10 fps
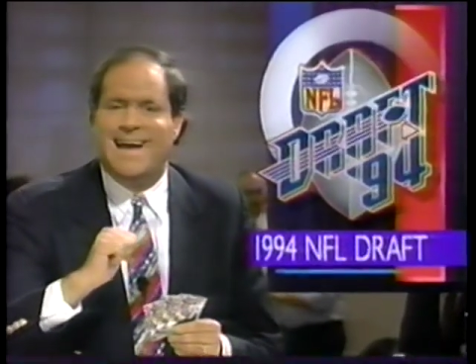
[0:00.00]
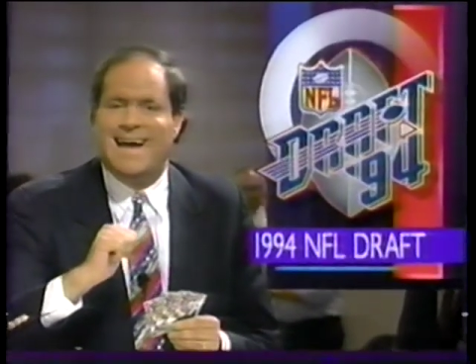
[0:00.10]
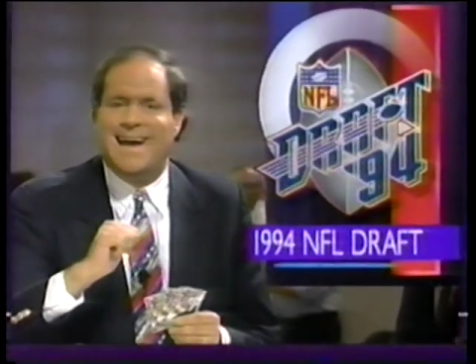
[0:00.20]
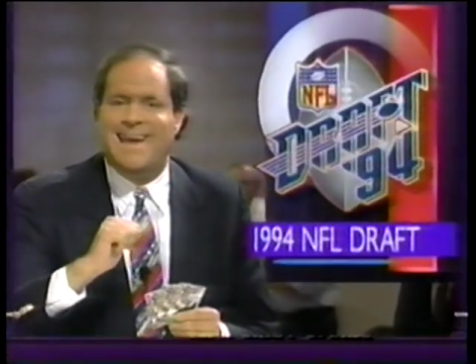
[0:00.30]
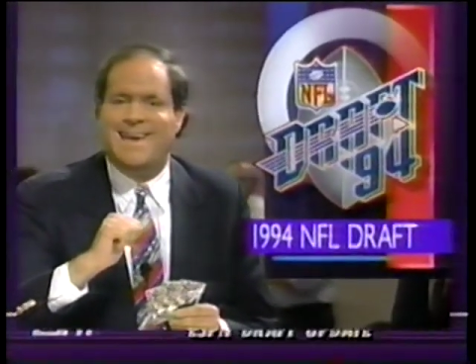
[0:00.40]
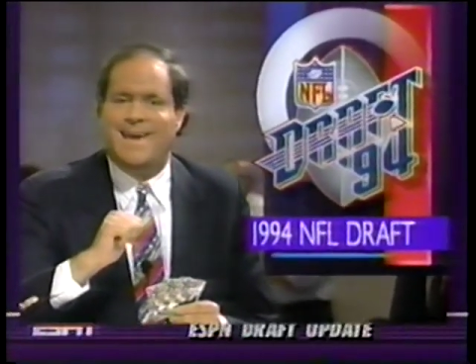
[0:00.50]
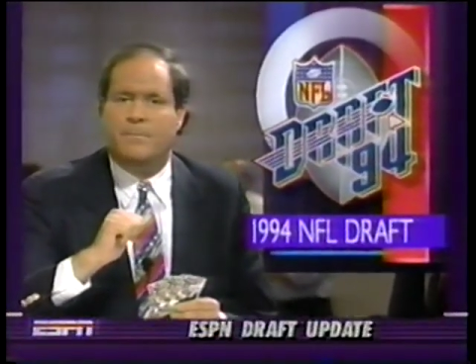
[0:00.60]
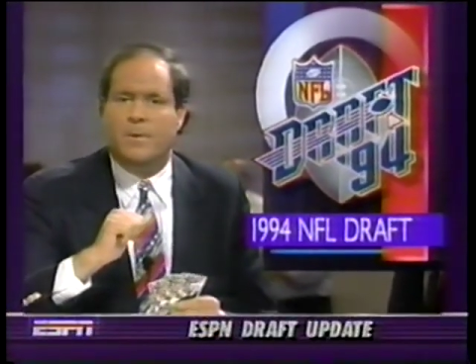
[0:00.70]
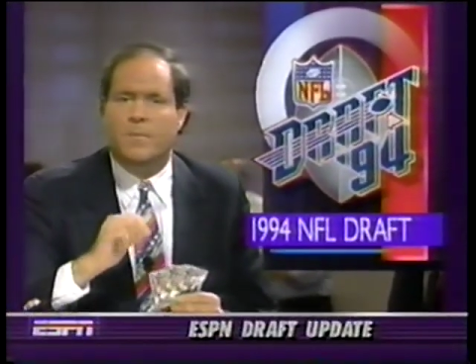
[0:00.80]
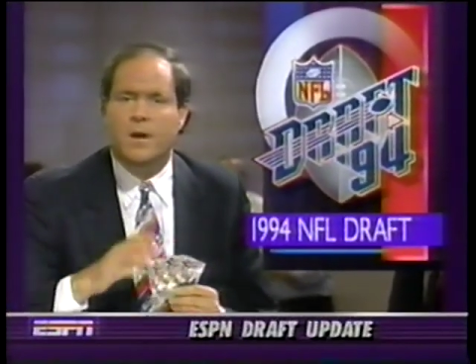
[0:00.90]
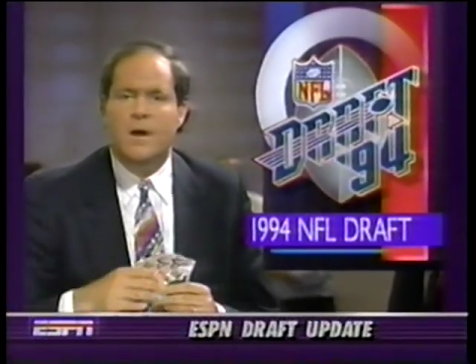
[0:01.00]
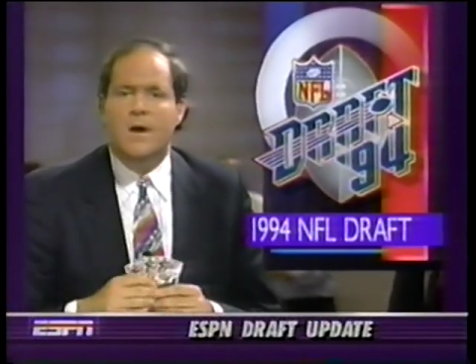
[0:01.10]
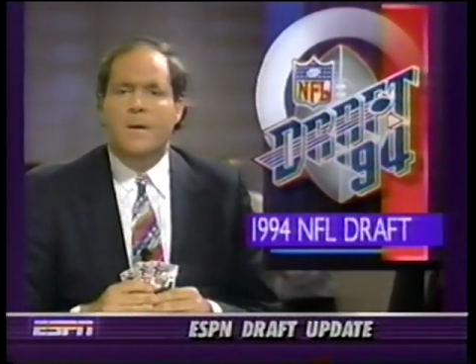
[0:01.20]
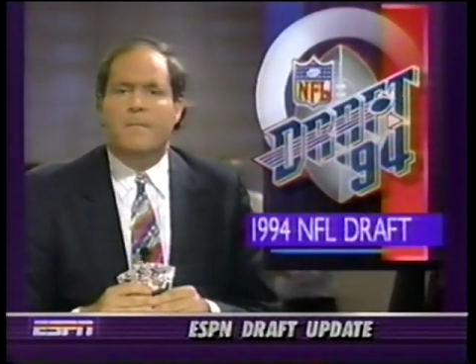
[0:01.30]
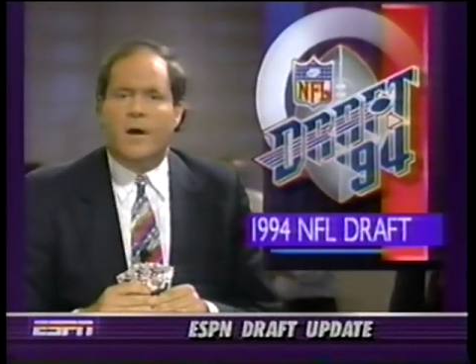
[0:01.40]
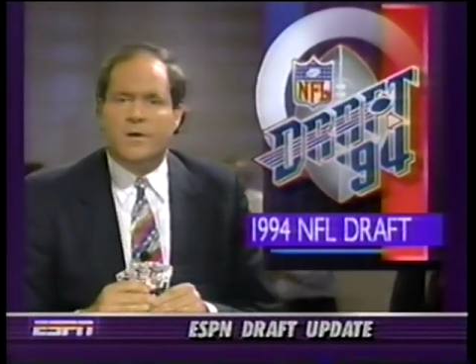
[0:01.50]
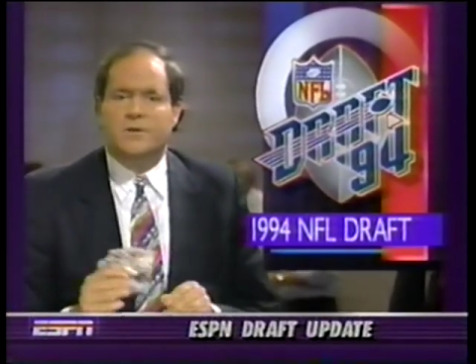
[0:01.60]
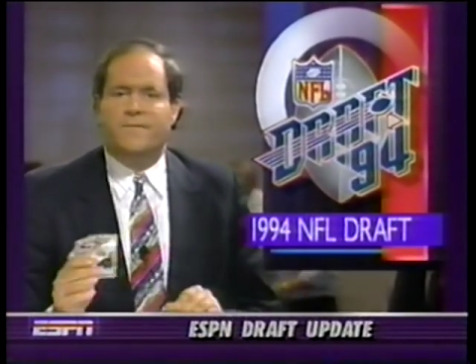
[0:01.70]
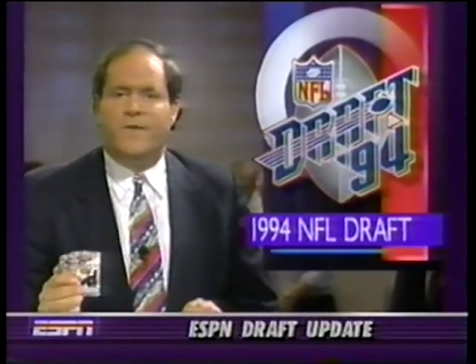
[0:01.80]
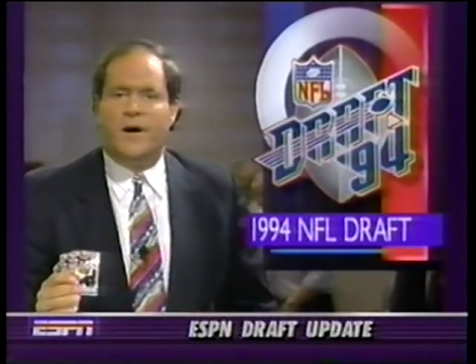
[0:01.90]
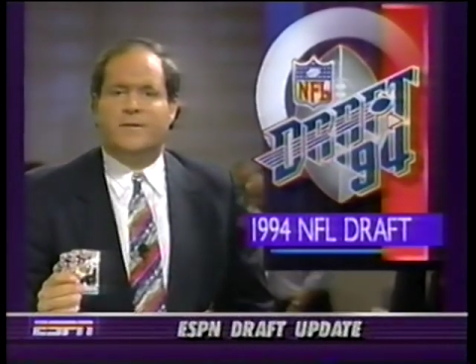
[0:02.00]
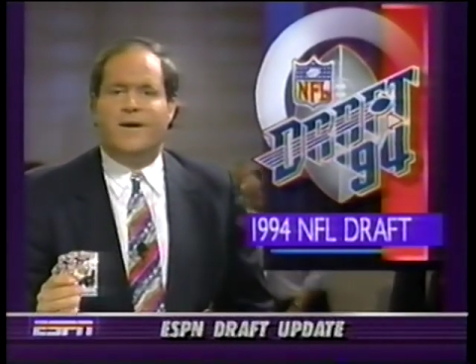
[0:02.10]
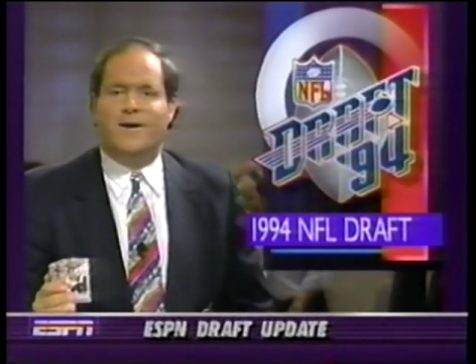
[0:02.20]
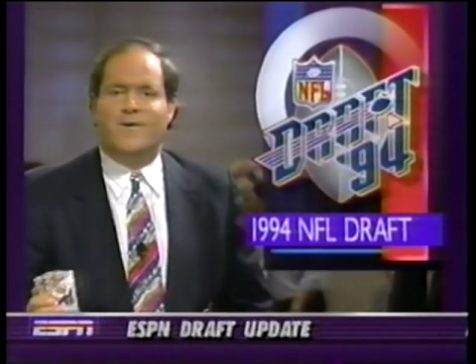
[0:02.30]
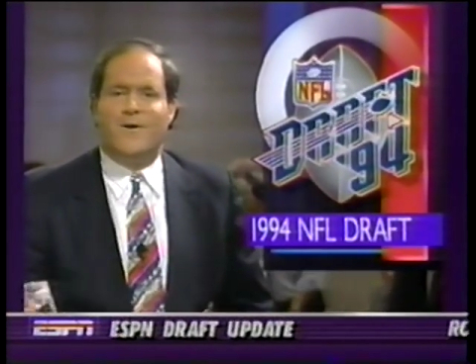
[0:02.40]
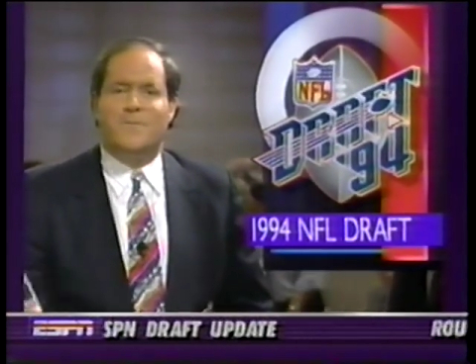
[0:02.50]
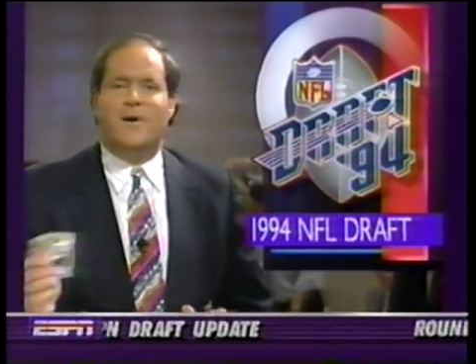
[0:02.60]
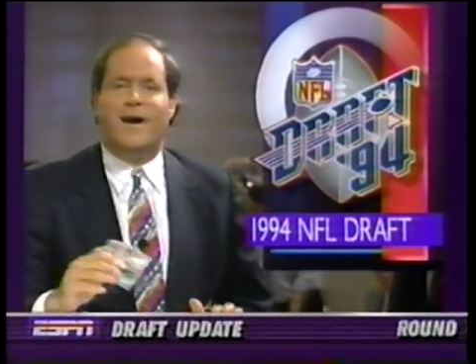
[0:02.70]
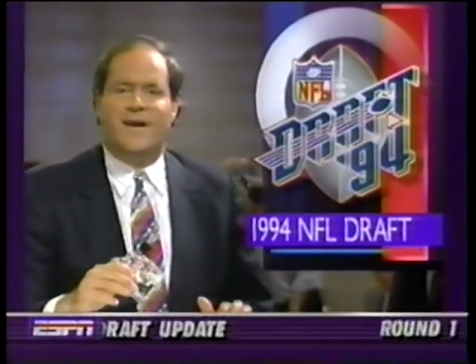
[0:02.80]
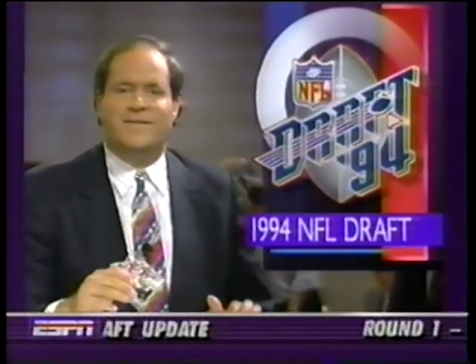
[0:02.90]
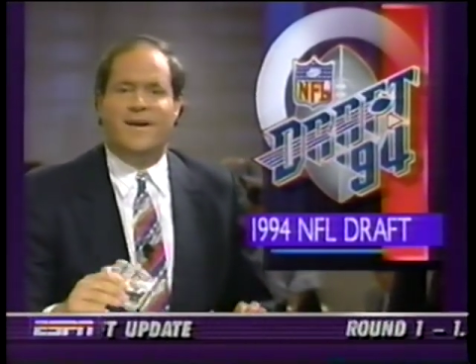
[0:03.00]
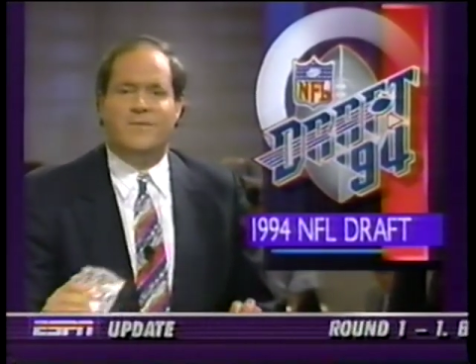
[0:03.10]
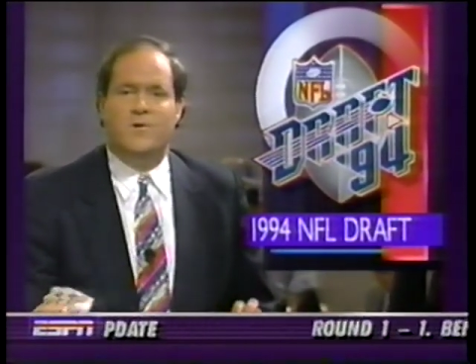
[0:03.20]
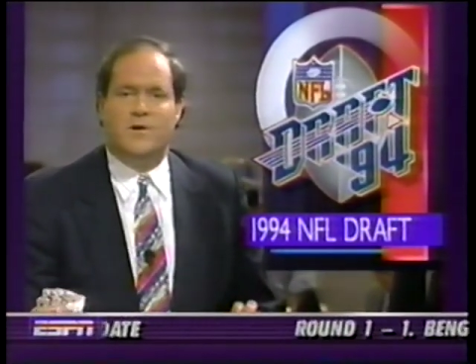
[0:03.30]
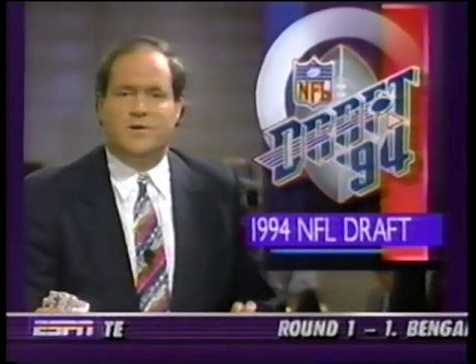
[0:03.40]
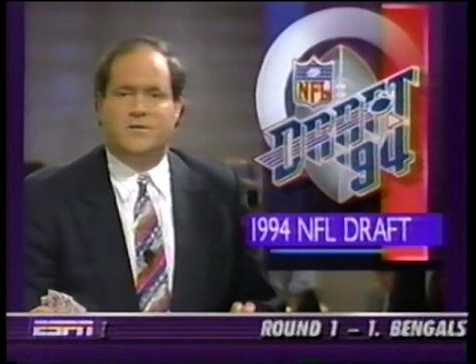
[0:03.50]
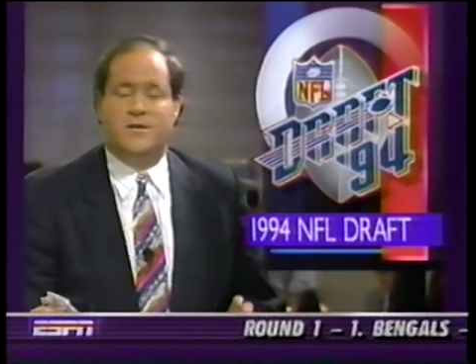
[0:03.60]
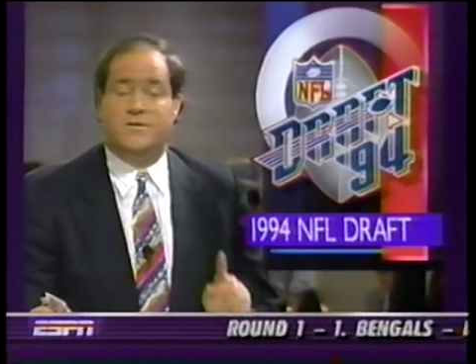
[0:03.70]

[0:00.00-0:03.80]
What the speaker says: I keep them. Marshall Faulk now going behind Dan Wilkinson.